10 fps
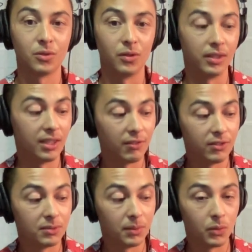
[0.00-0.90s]
So the
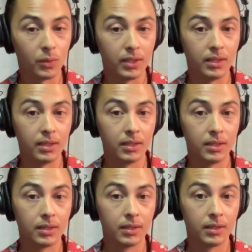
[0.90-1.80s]
difference between
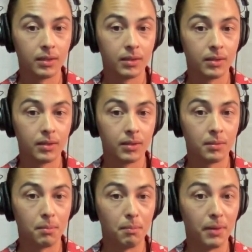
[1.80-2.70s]

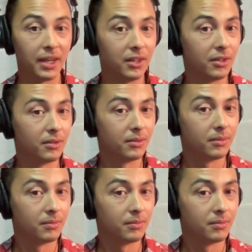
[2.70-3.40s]
minor